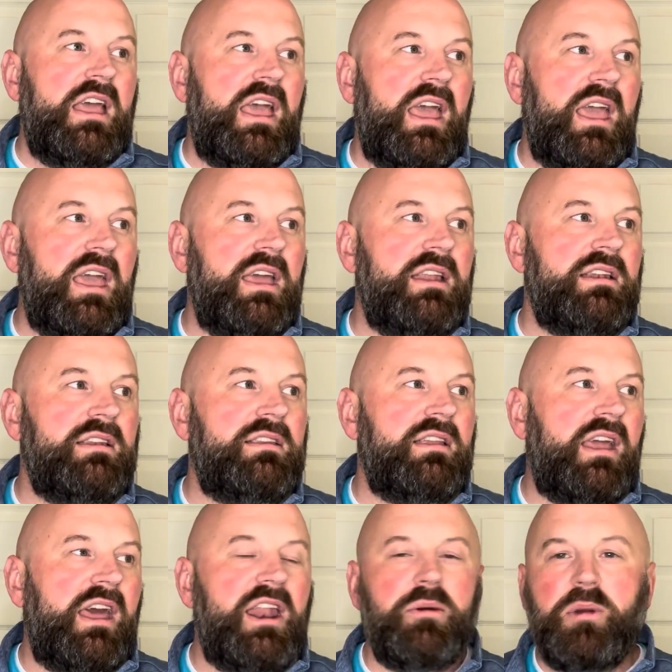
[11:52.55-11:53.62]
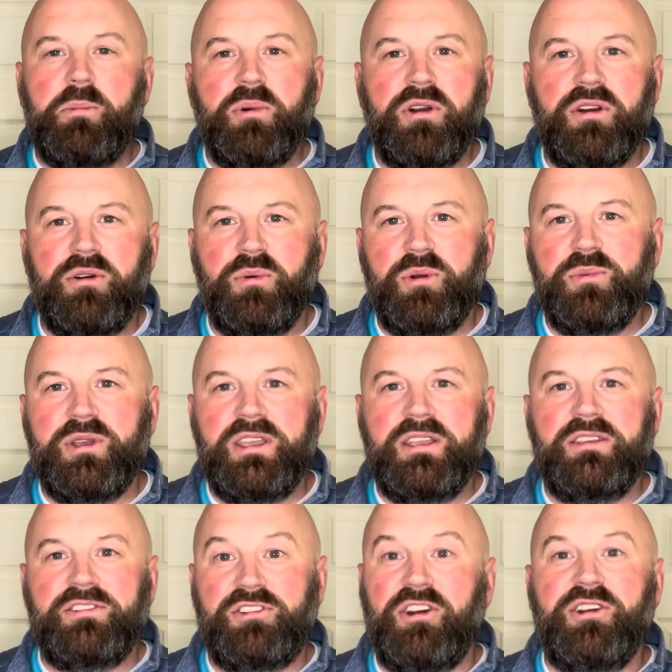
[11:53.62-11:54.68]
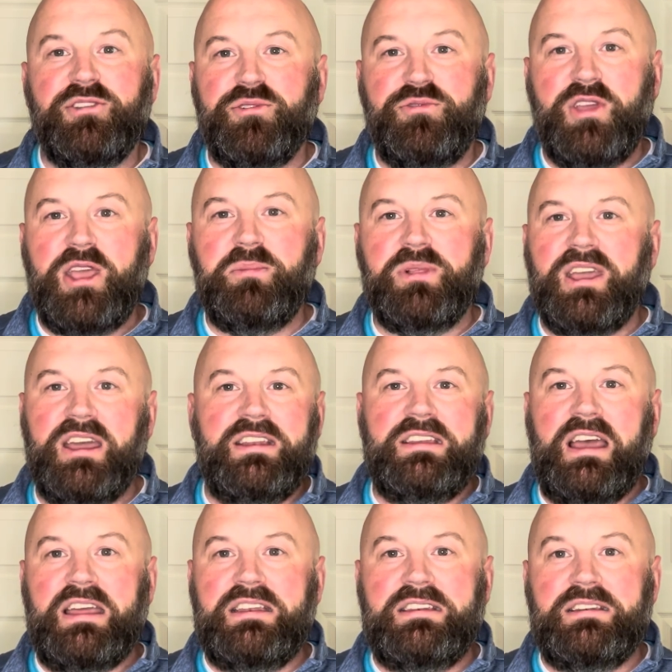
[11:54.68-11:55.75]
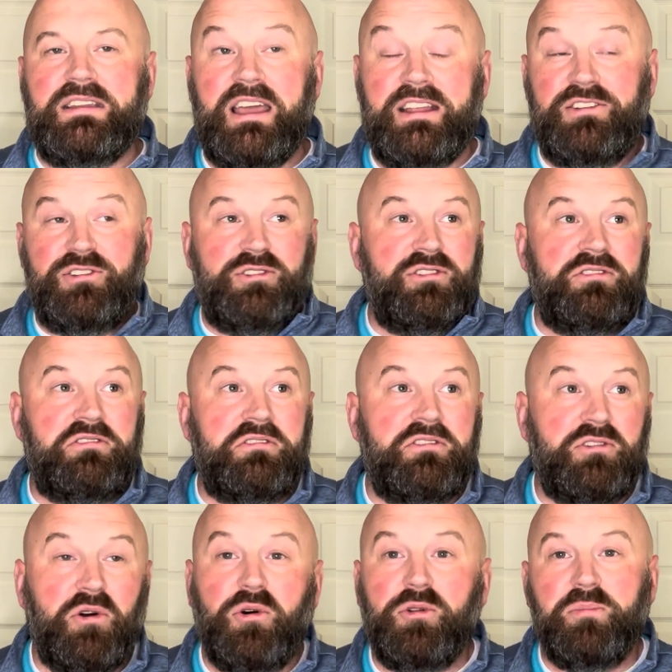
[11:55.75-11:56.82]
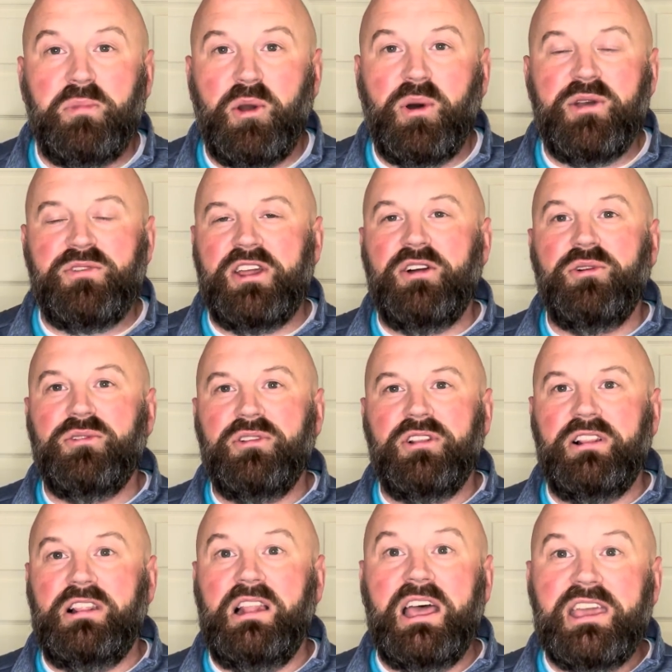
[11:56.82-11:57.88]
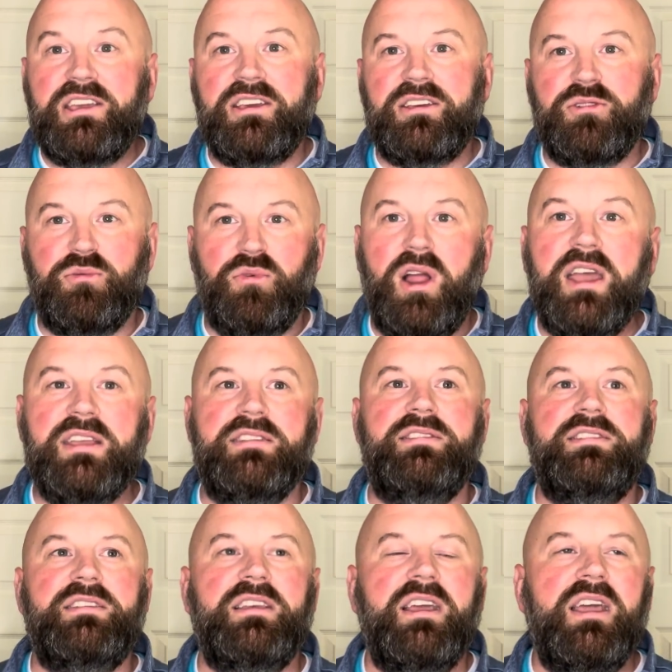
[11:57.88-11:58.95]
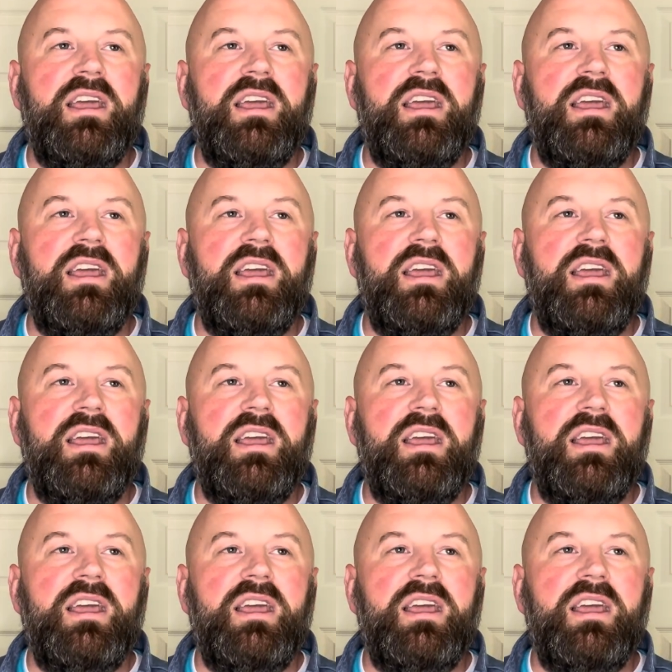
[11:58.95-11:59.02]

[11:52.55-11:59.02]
And I remember when we started as a family, I told my wife I don't like rice.